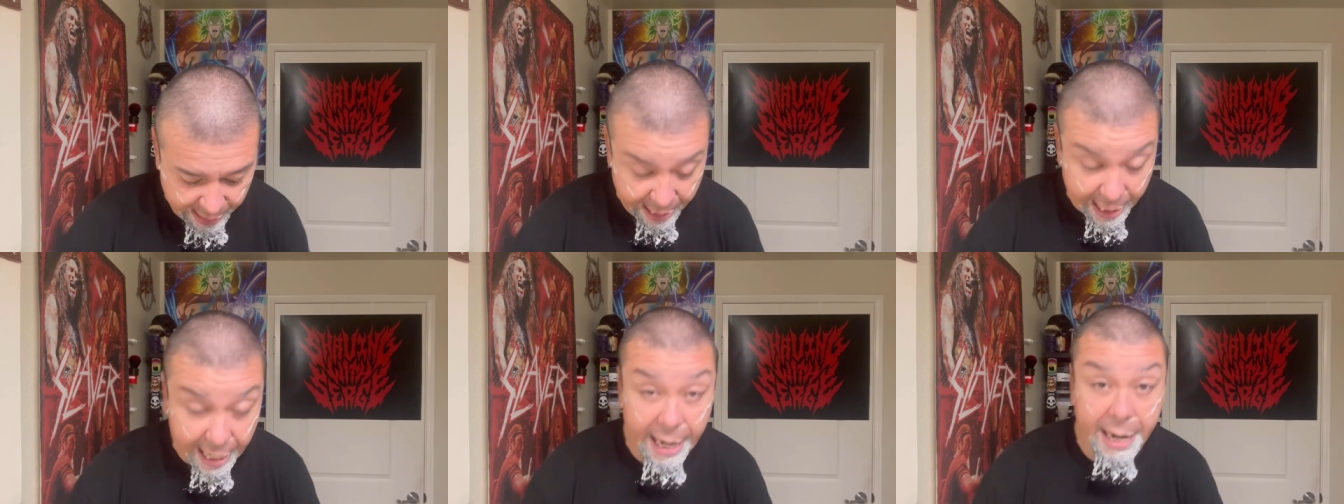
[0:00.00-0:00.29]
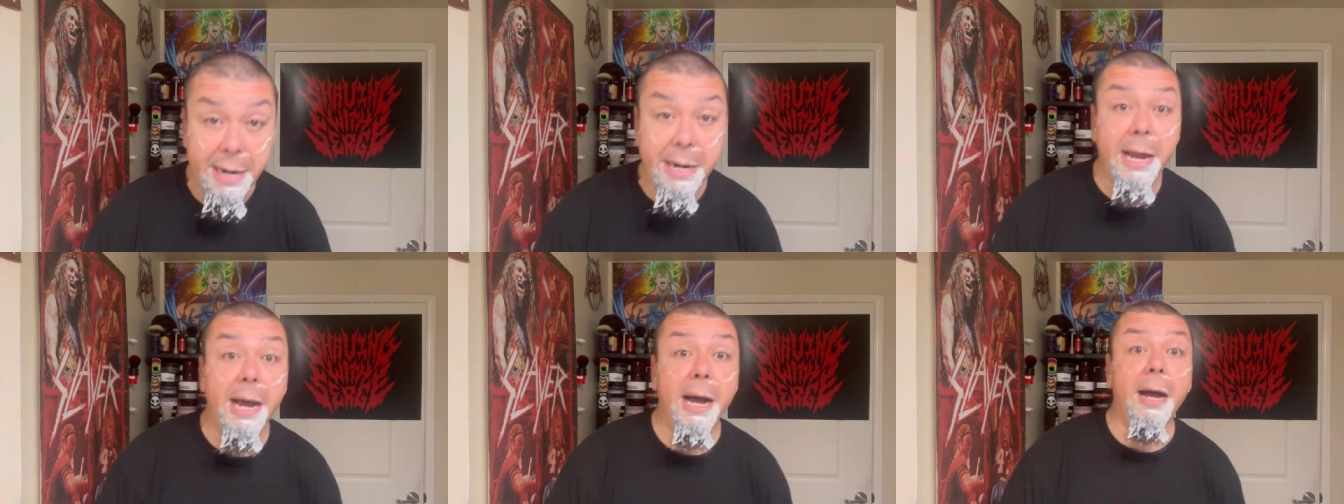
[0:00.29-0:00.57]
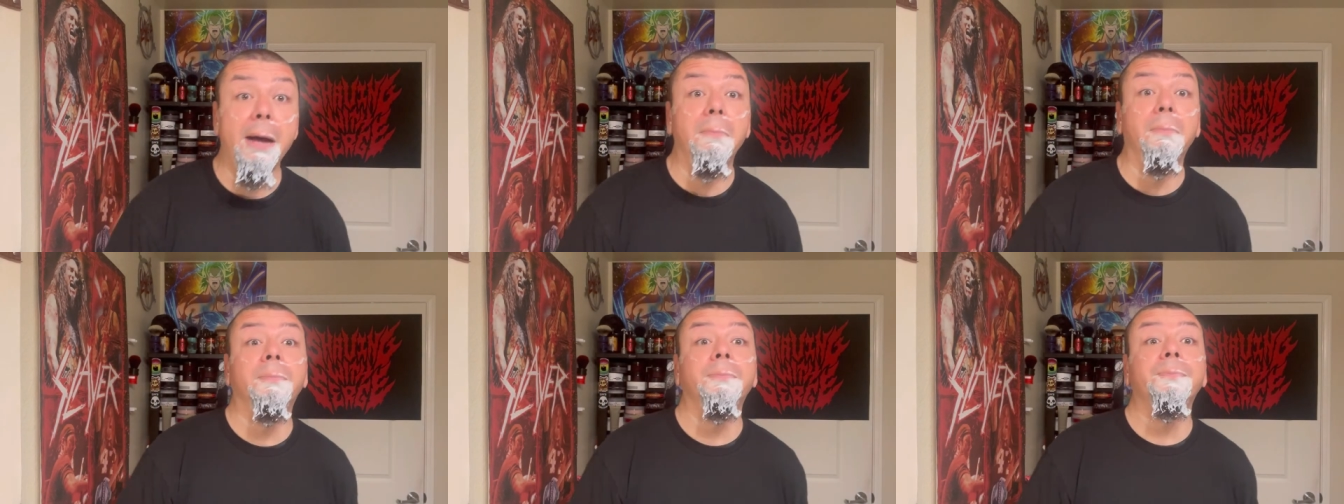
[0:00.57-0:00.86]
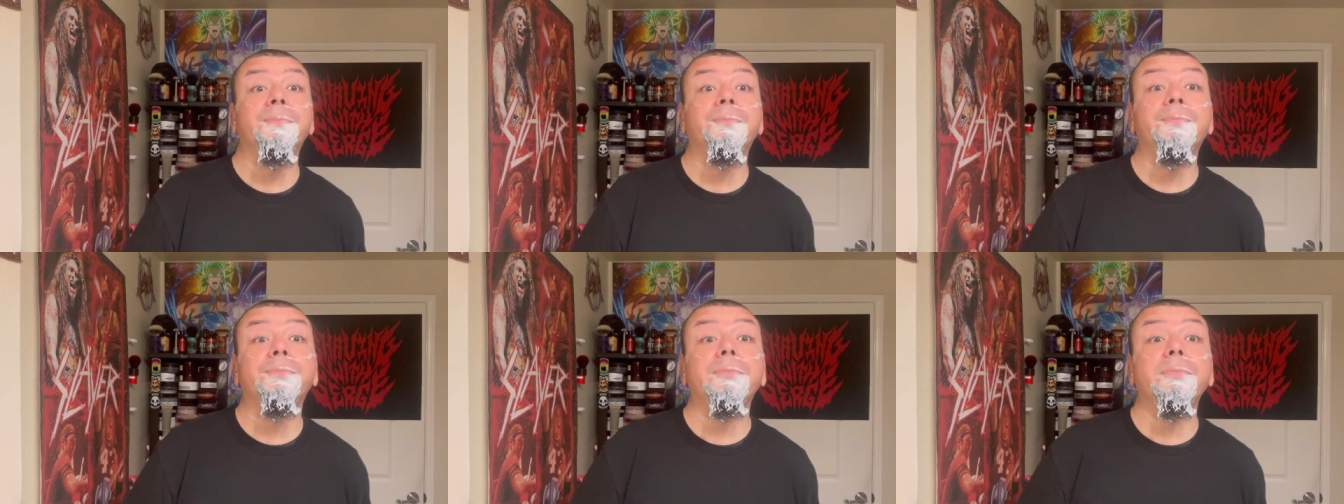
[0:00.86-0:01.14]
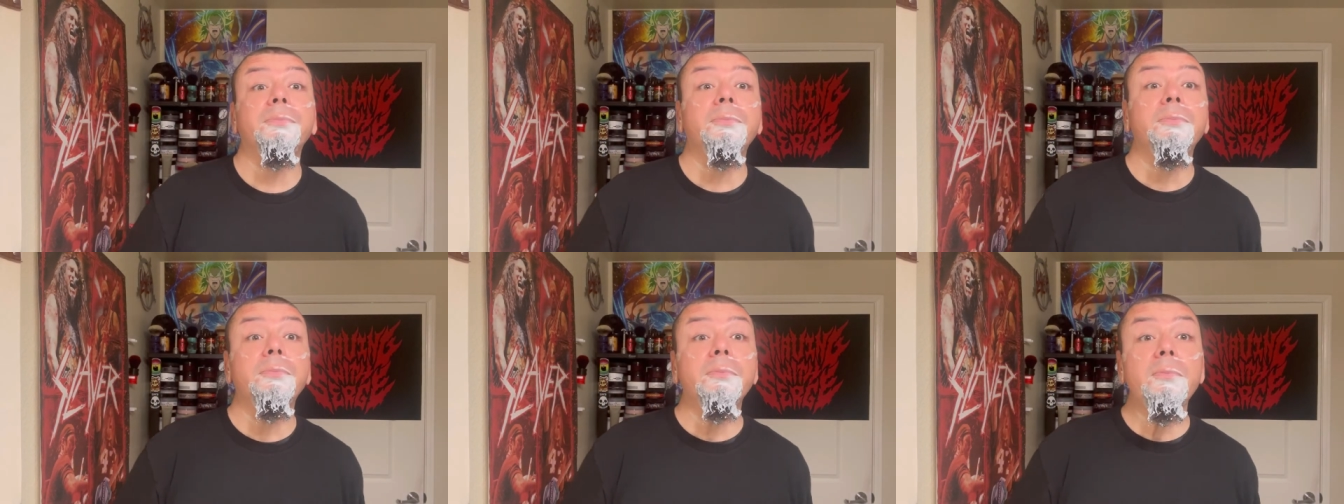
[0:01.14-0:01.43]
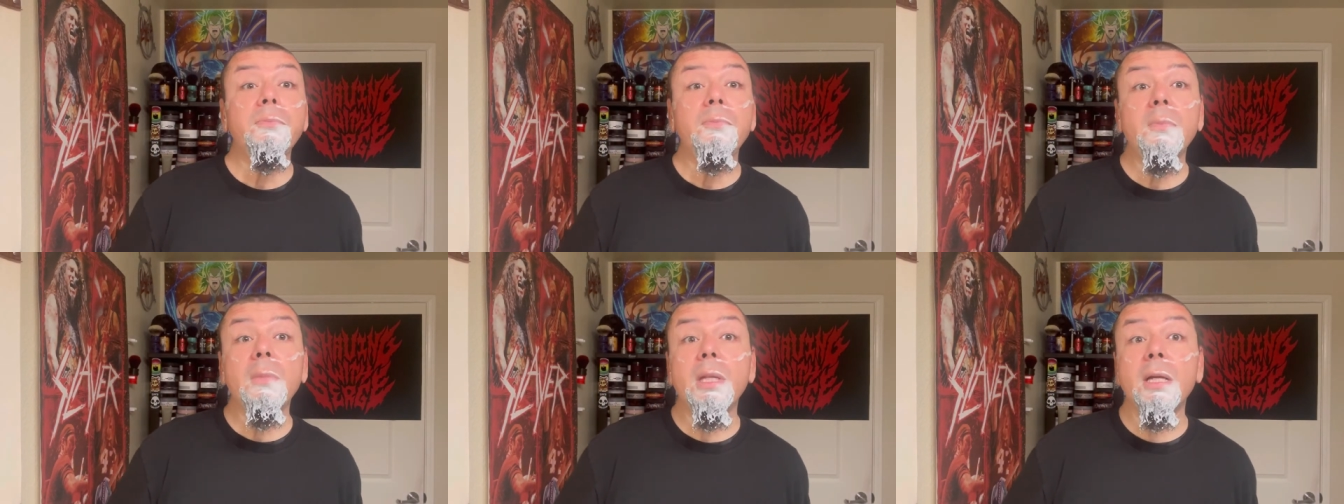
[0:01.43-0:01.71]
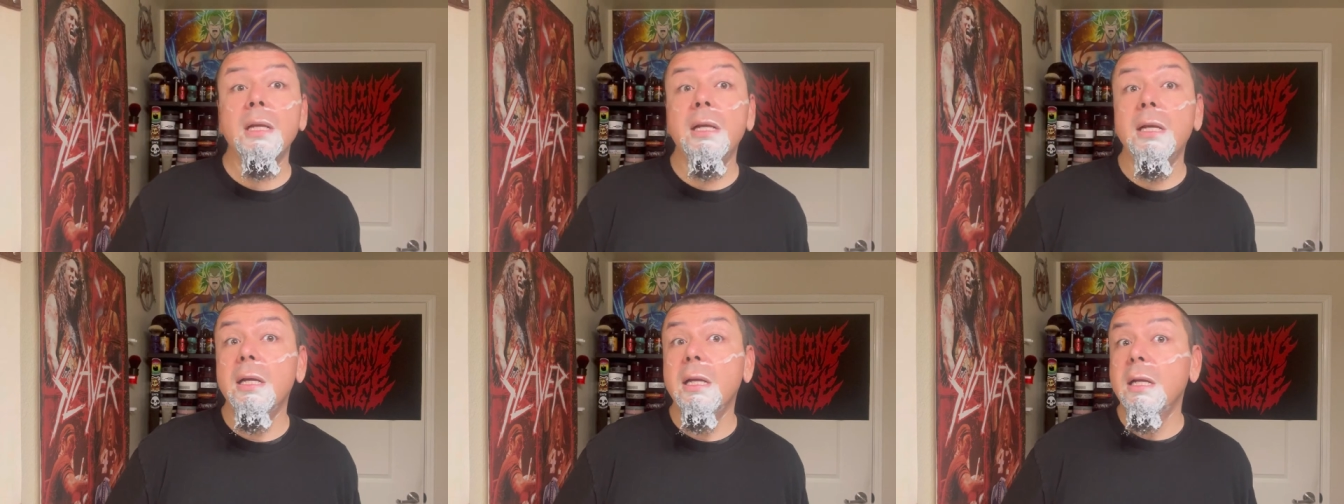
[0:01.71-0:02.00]
And um,
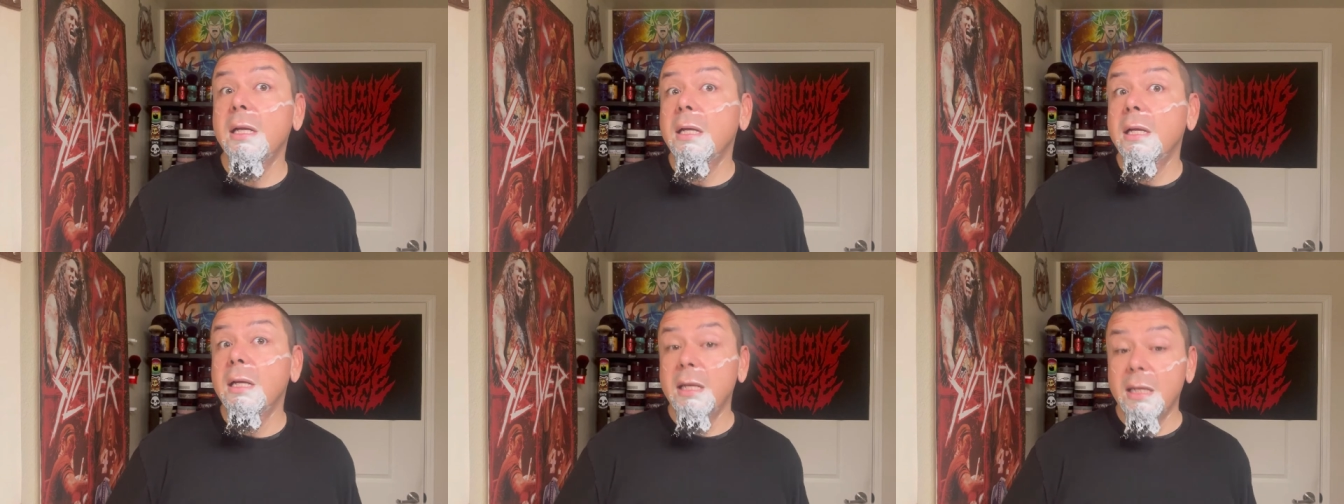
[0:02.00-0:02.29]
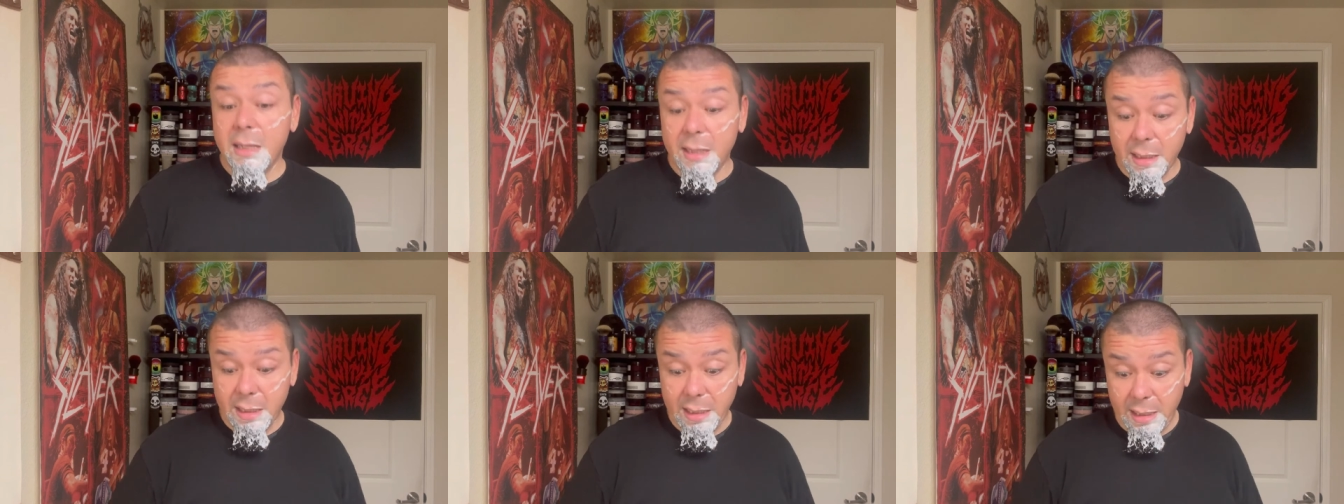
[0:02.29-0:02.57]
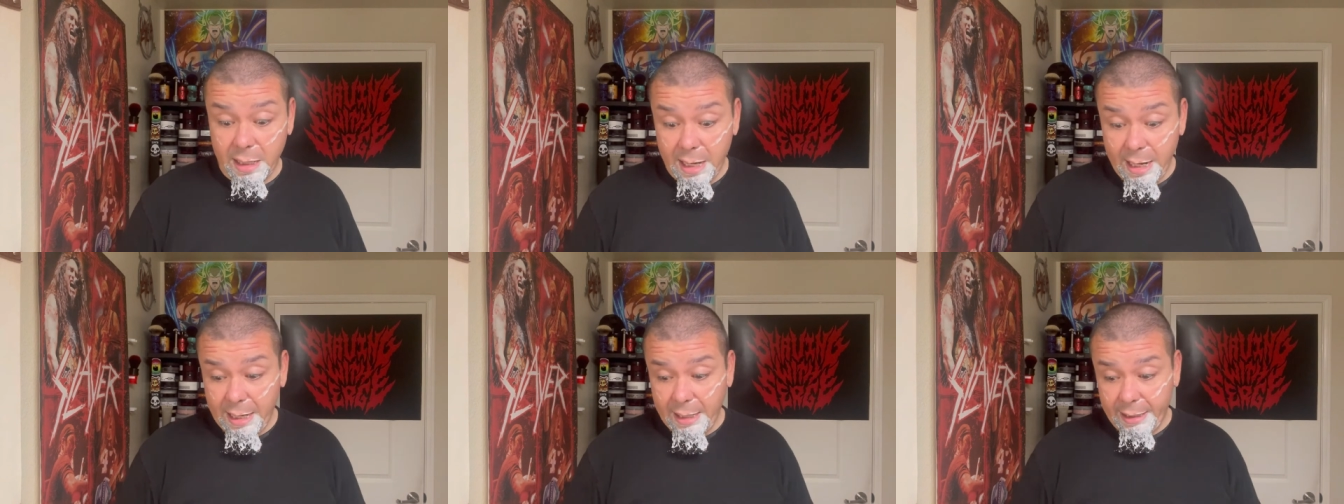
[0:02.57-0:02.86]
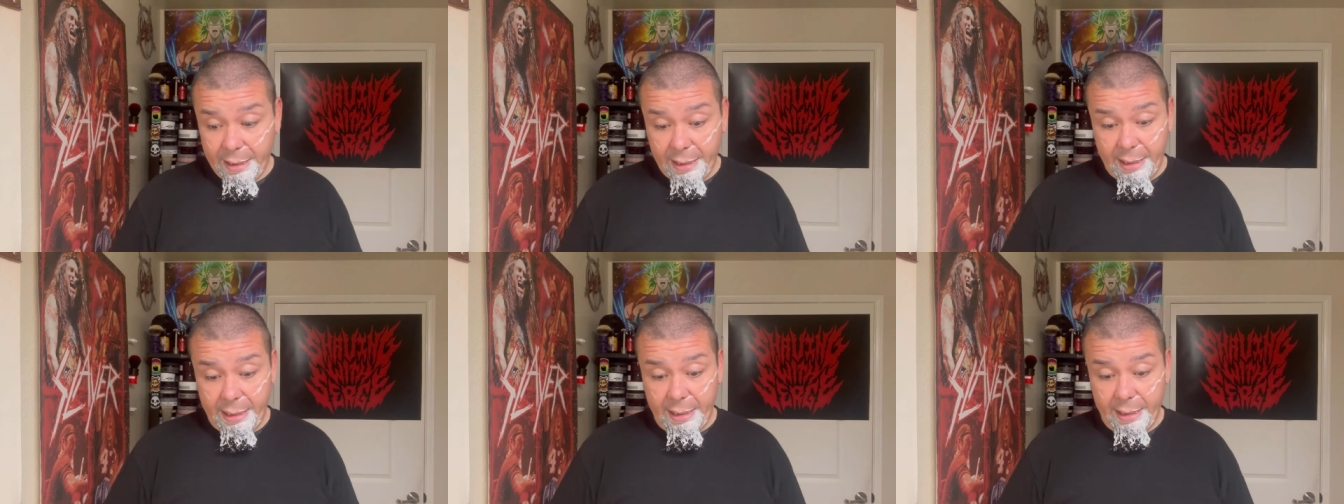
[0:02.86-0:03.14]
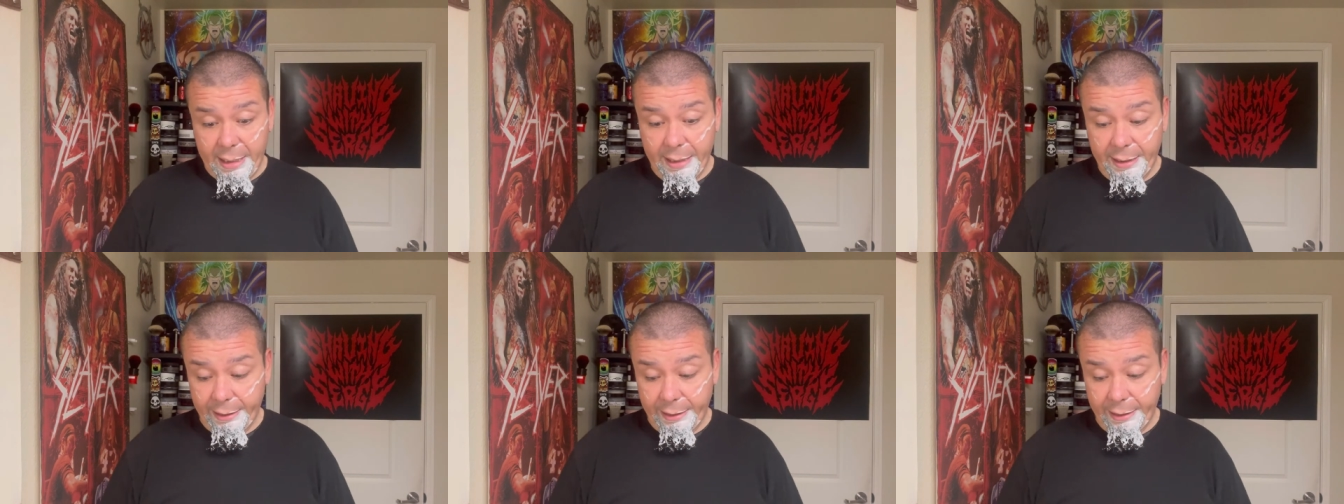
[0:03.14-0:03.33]
yeah, the,